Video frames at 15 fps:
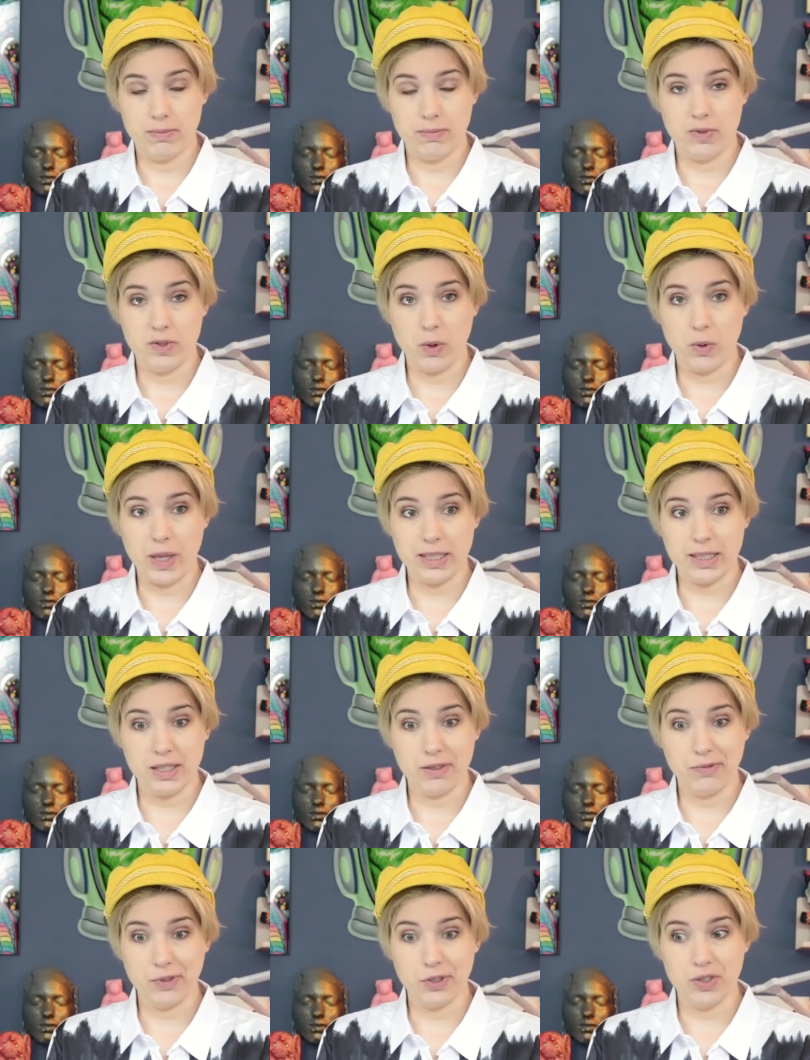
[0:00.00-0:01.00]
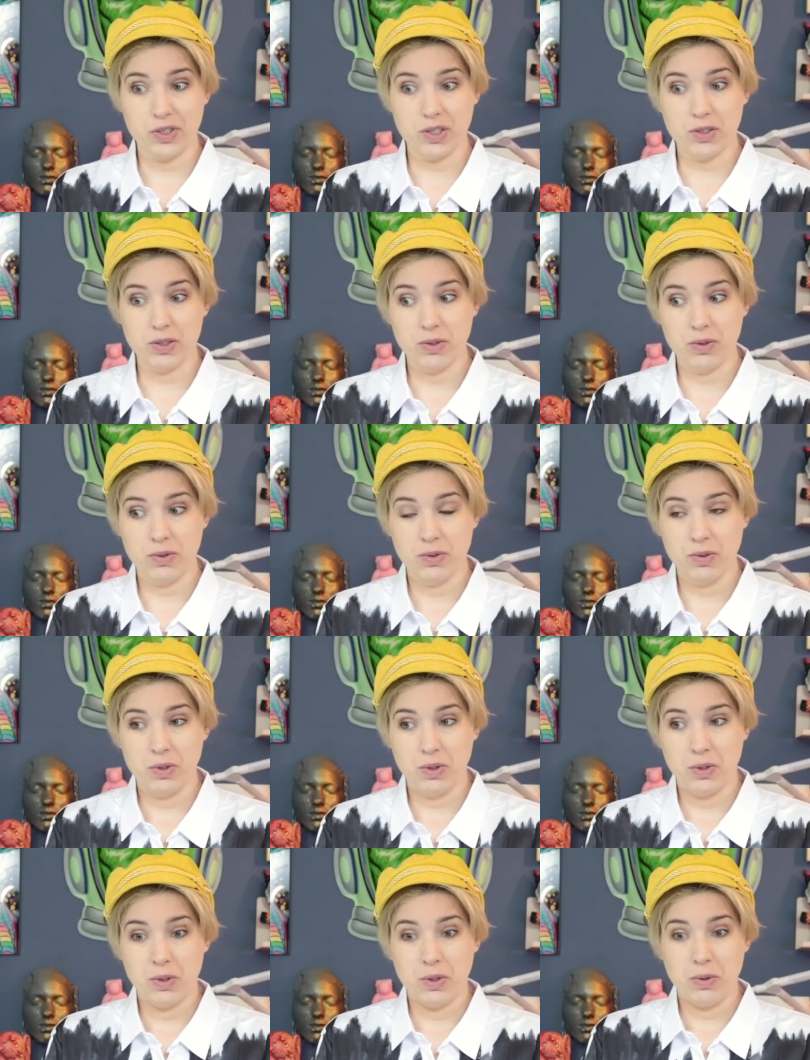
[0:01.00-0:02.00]
Speaker 1: So that's the first
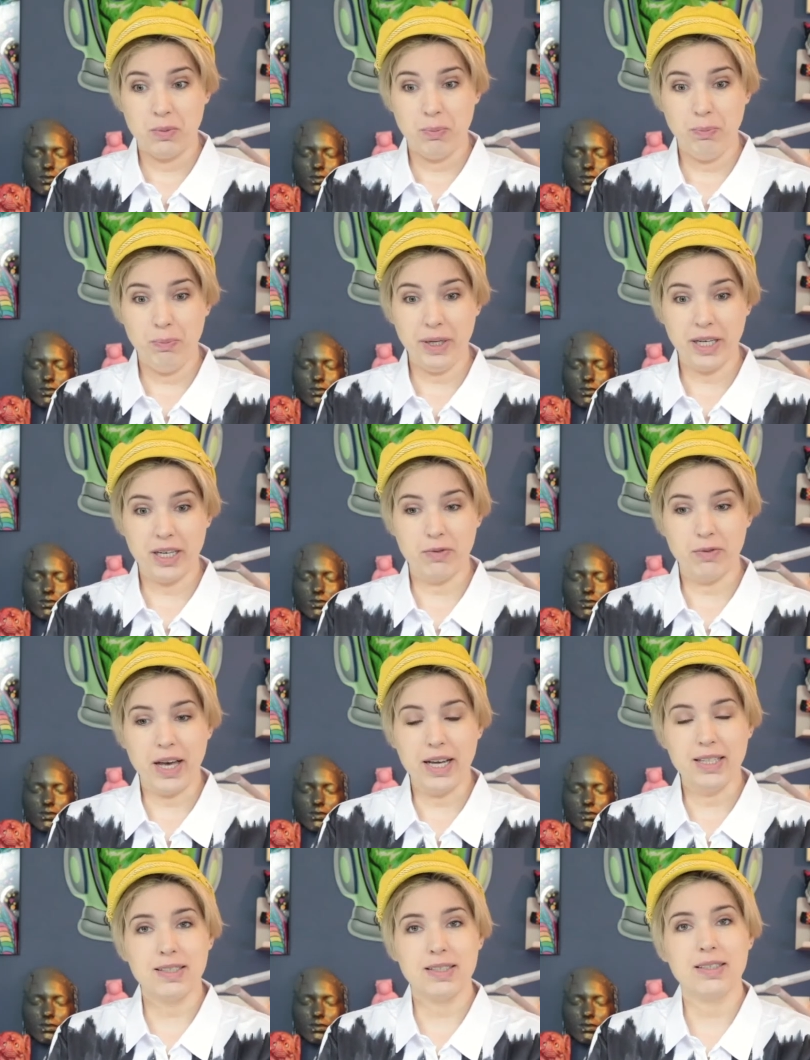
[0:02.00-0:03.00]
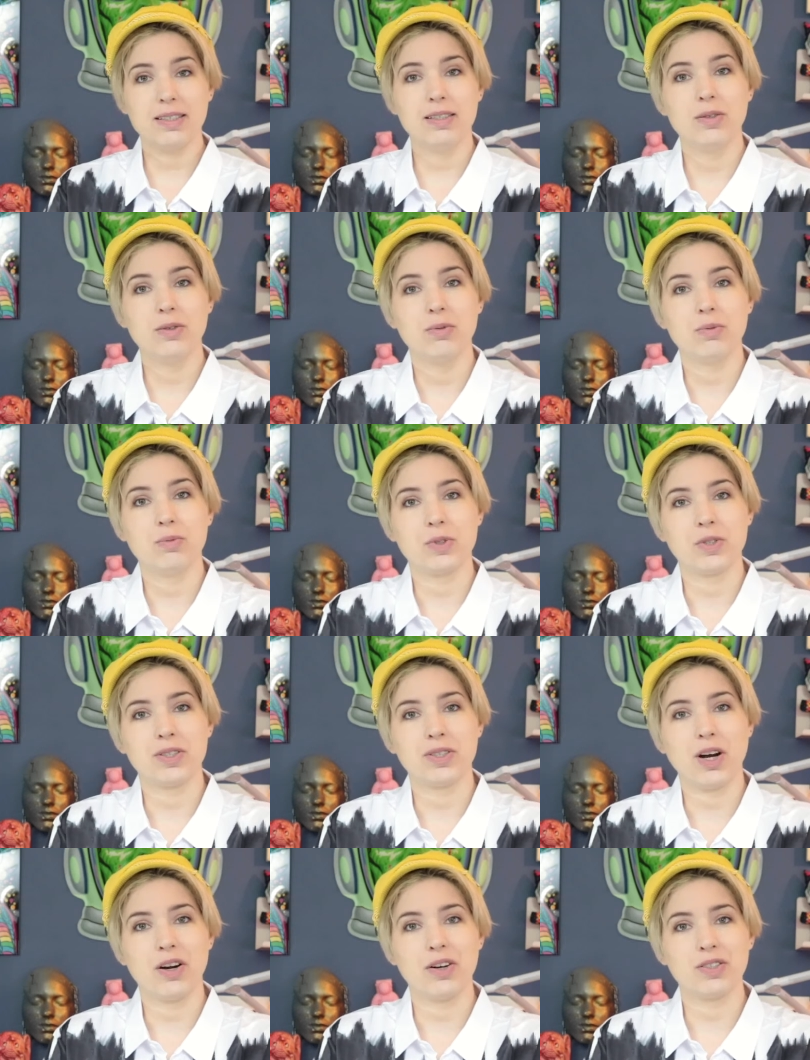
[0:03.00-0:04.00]
big event where
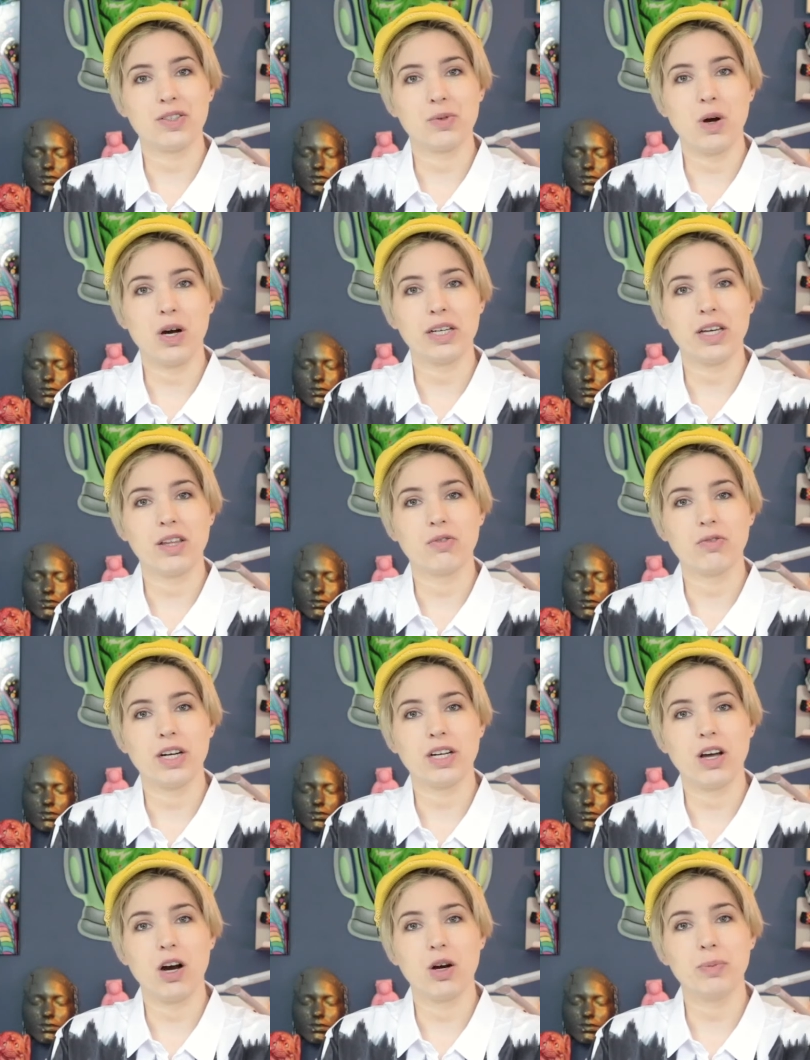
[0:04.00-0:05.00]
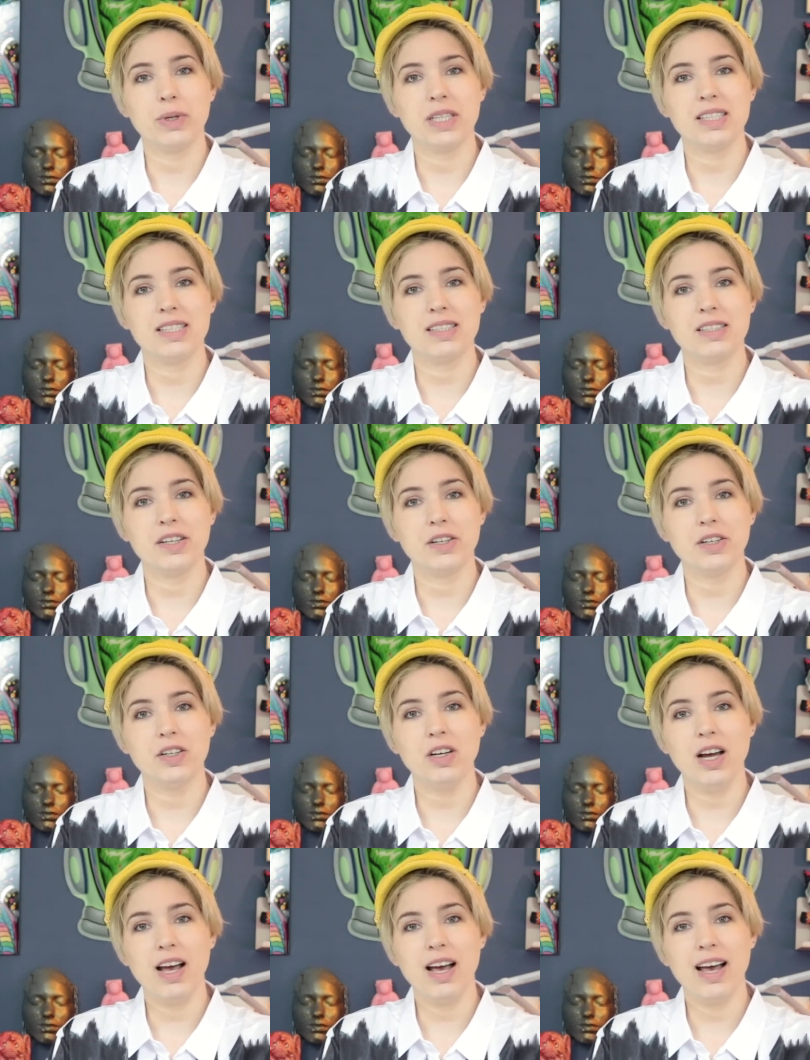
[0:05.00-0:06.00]
stars are walking the red carpet this
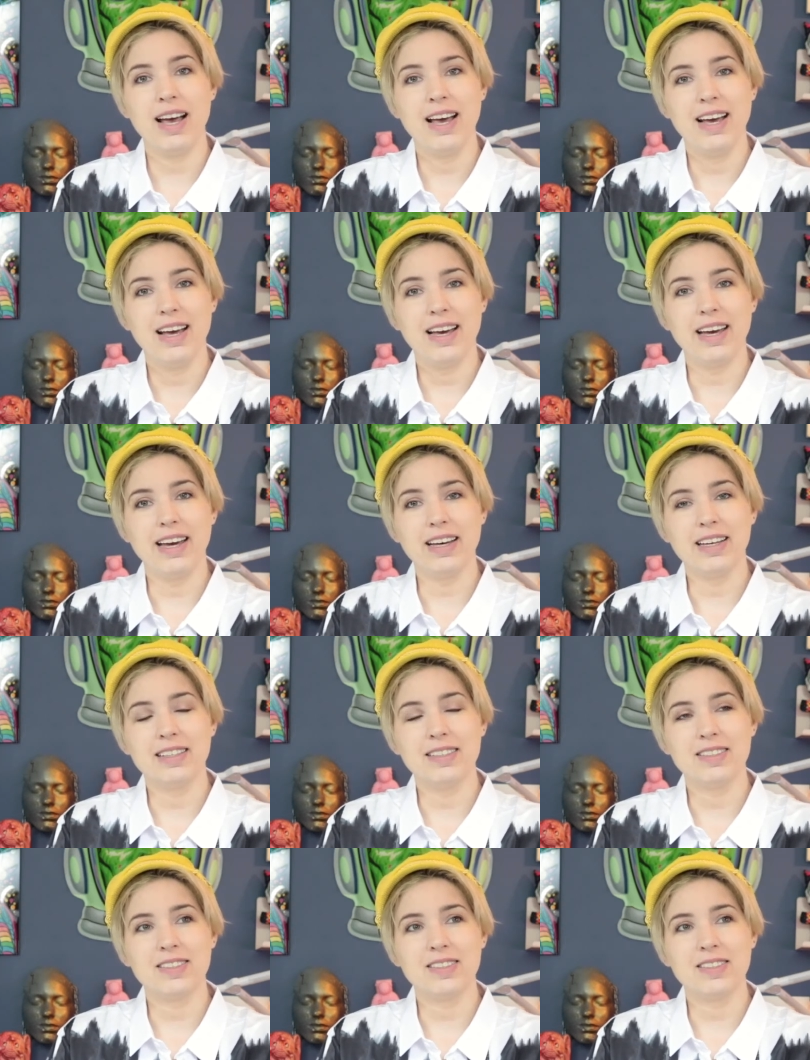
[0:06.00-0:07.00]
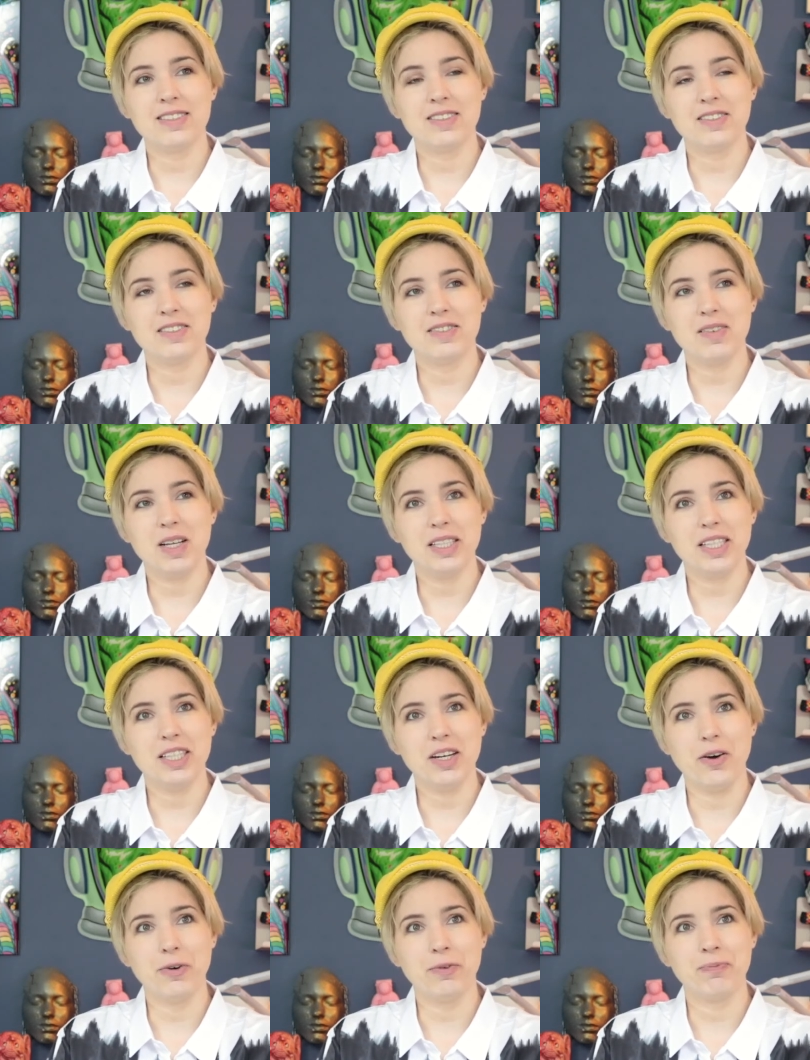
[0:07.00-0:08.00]
year. And, well, you
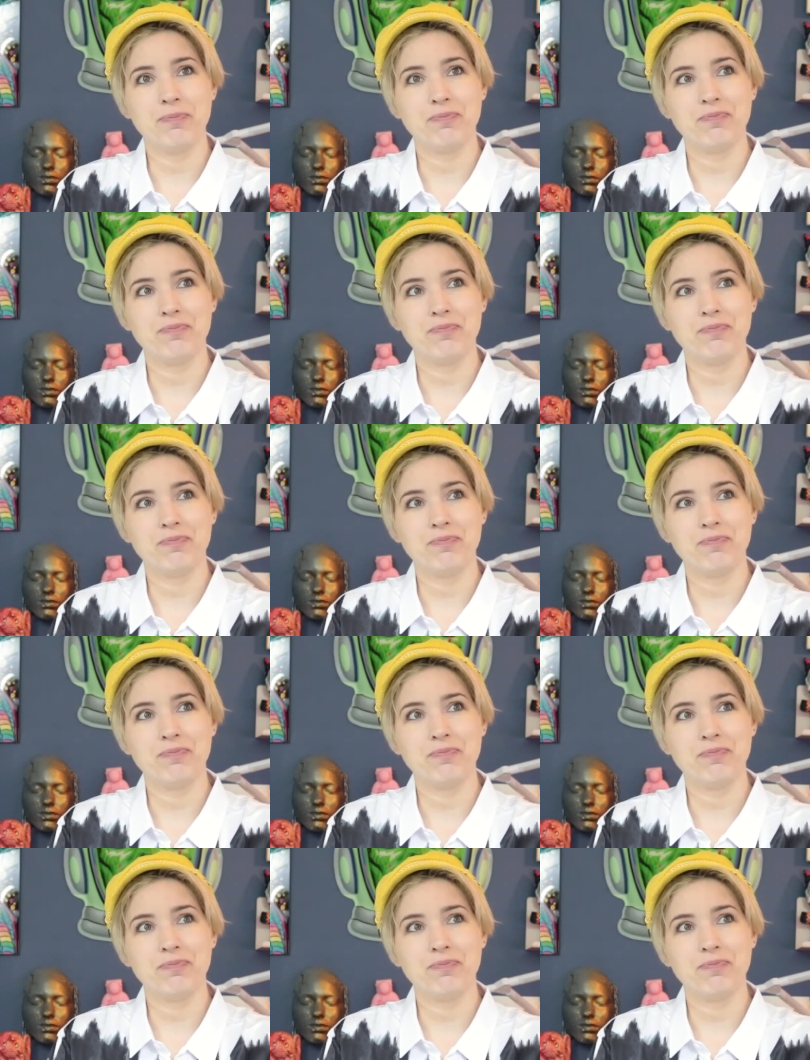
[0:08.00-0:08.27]
know,